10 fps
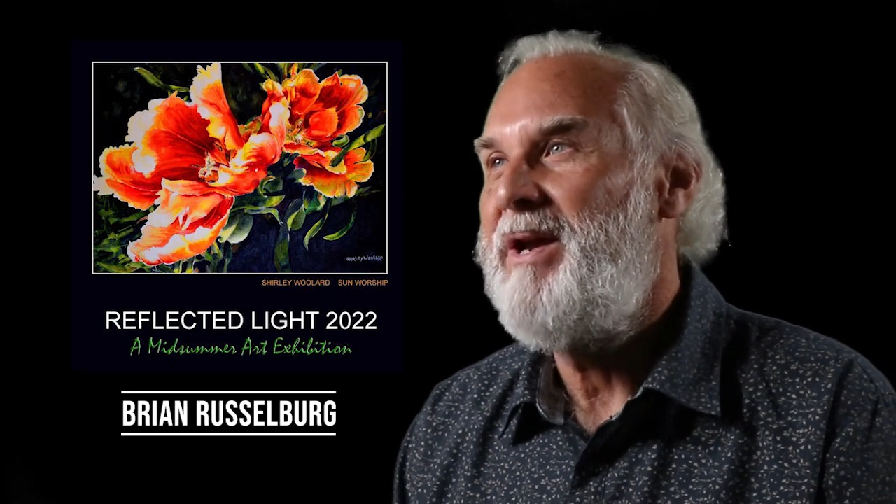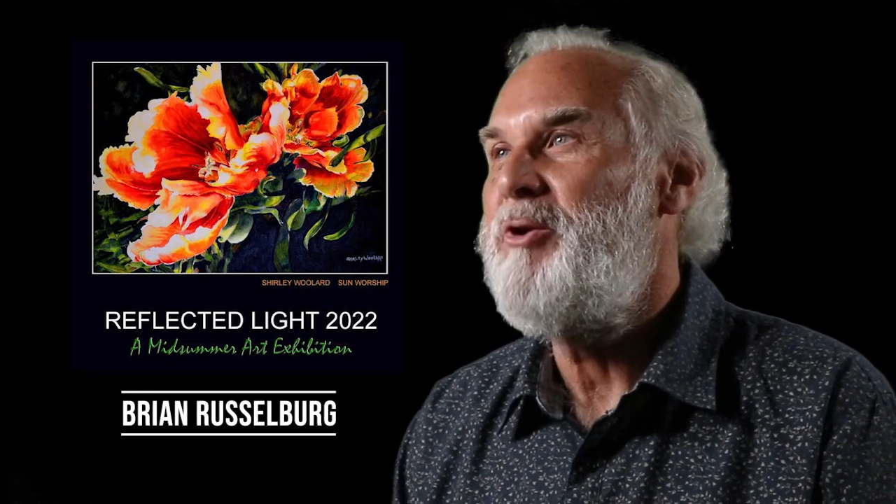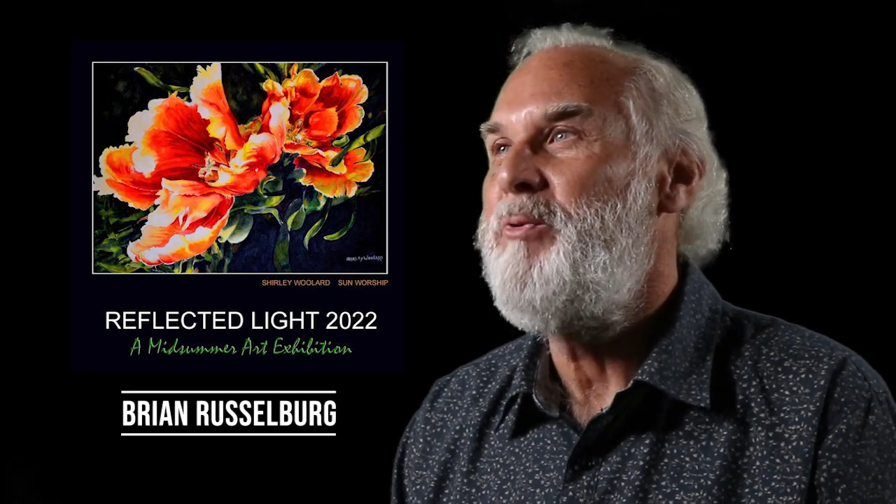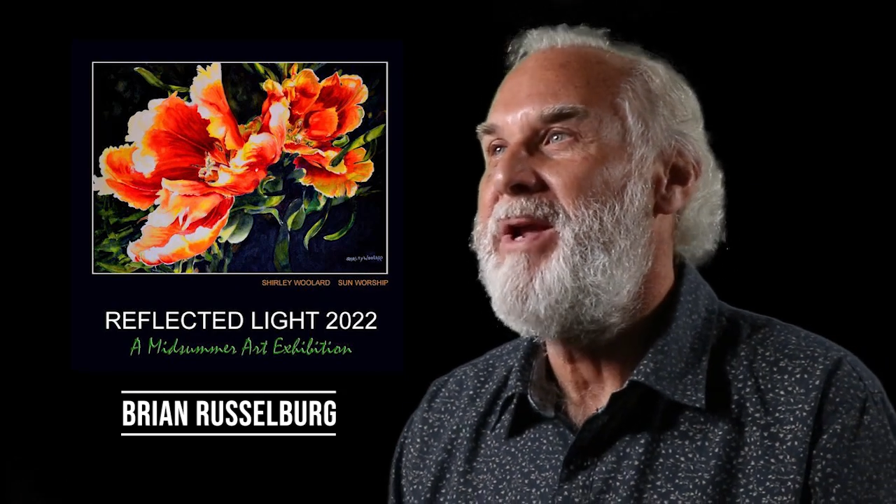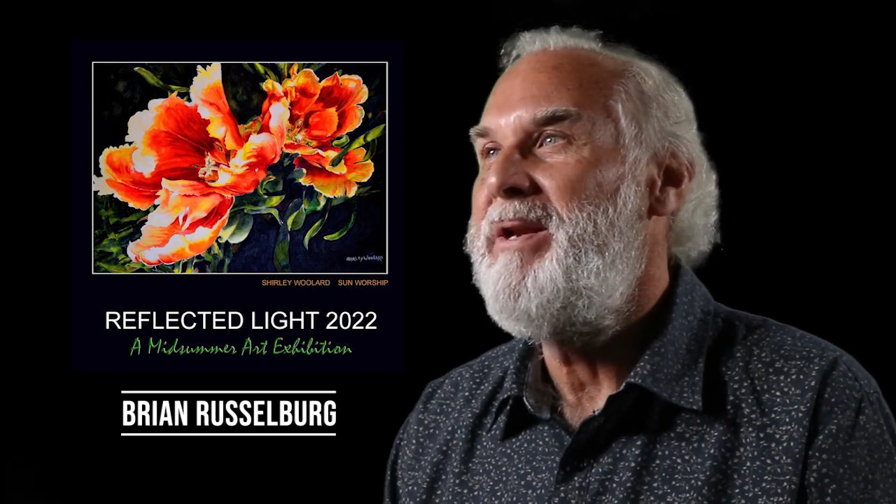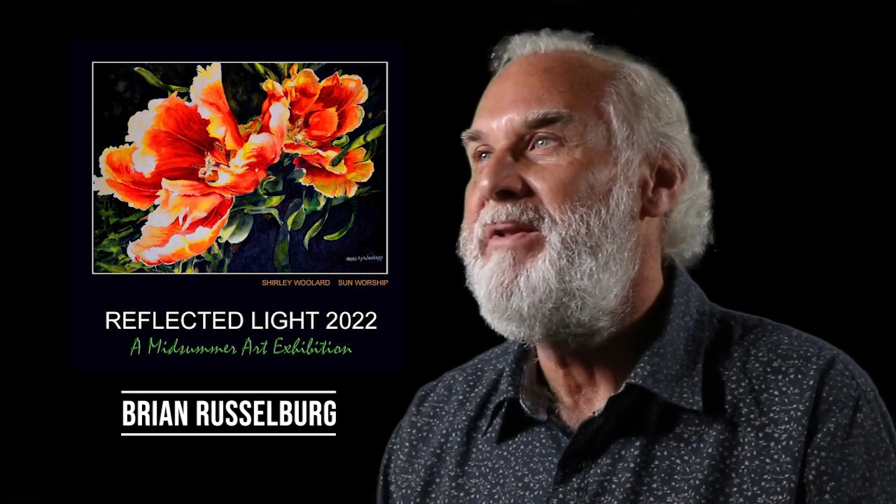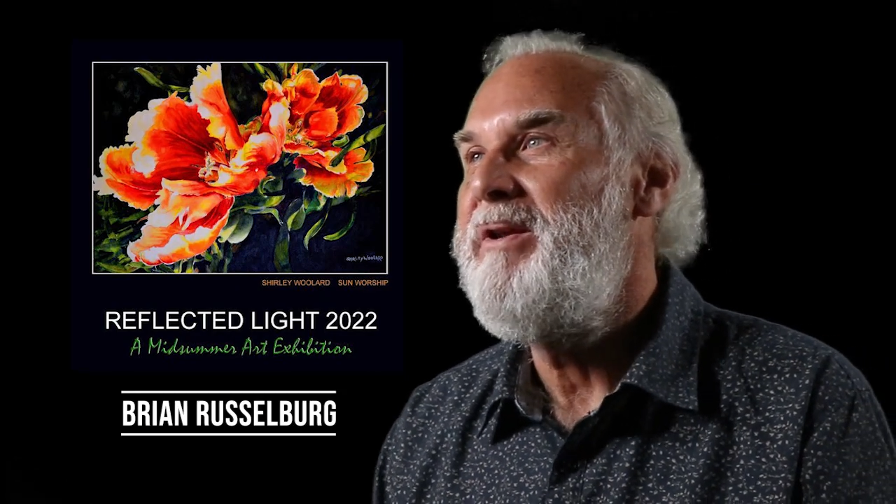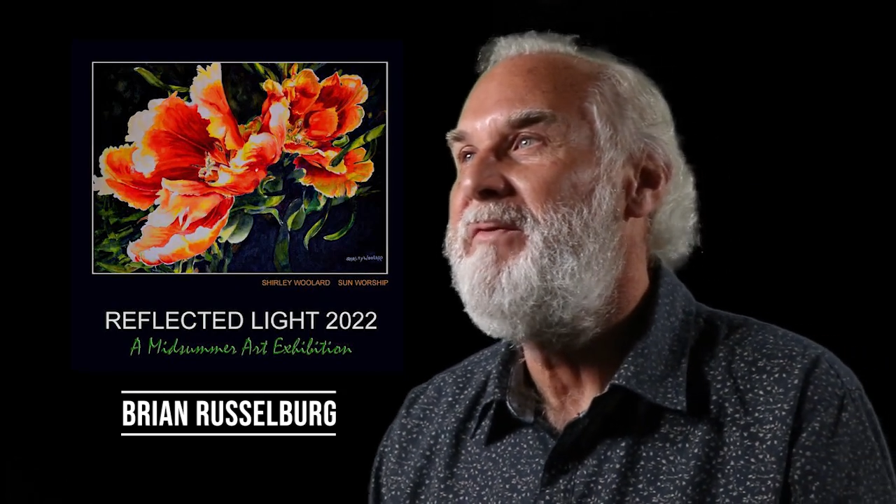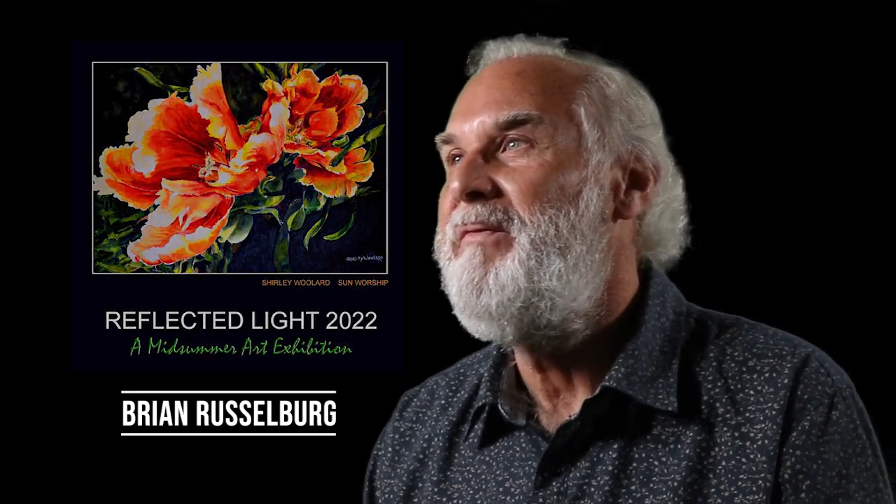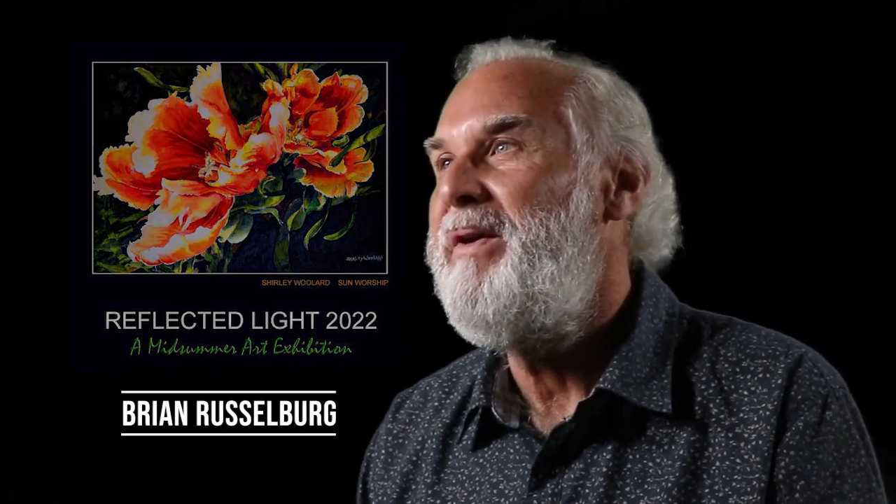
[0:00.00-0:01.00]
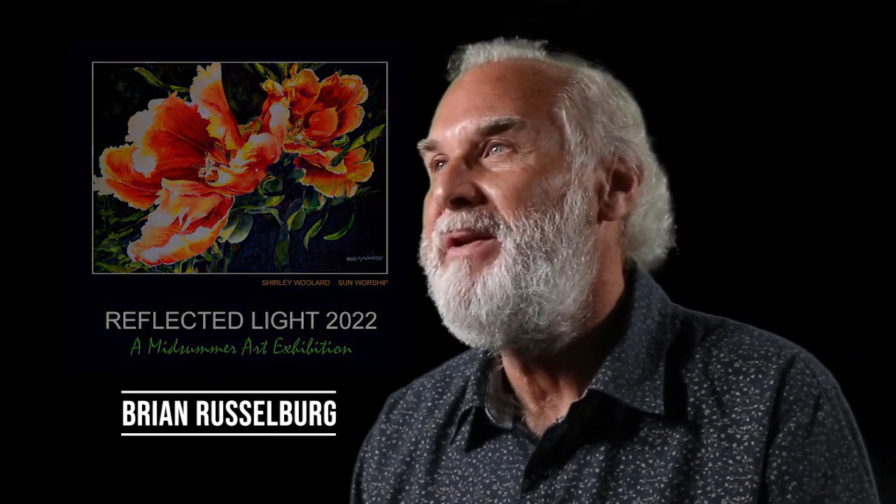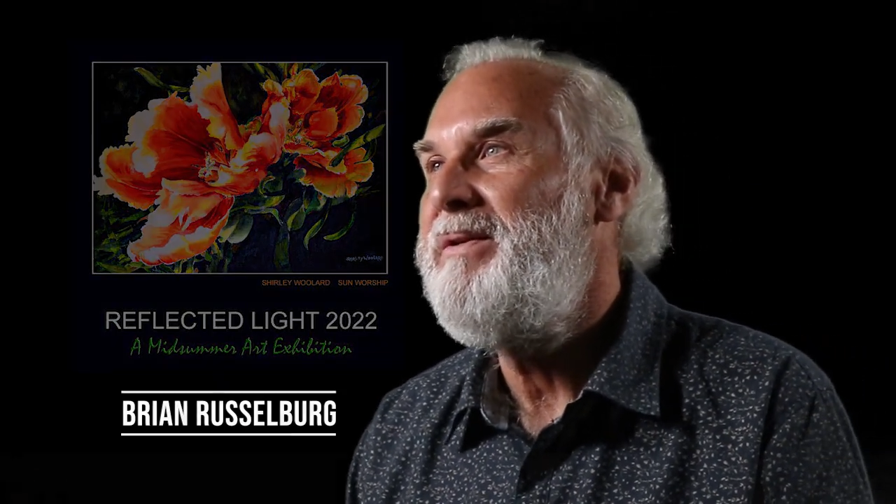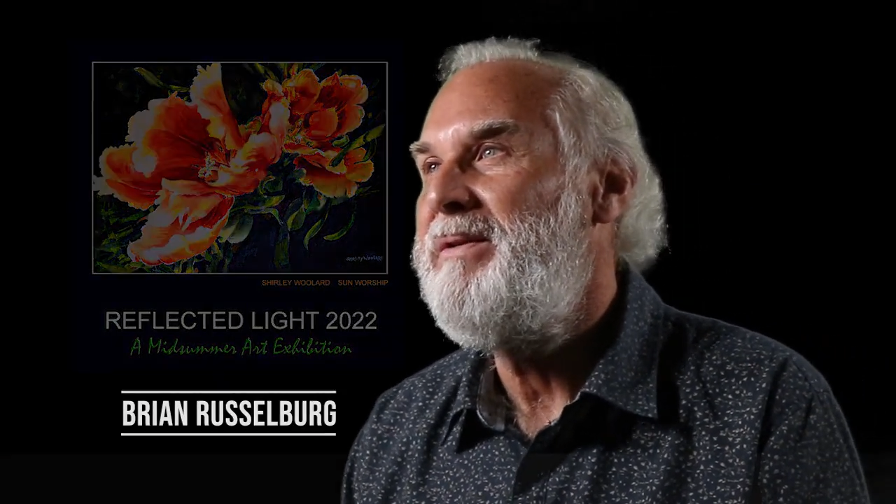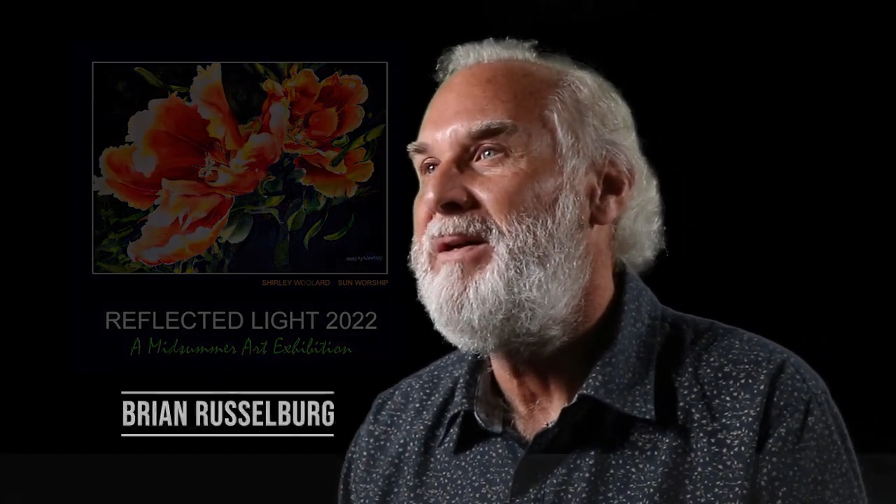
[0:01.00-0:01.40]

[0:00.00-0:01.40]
I created the event.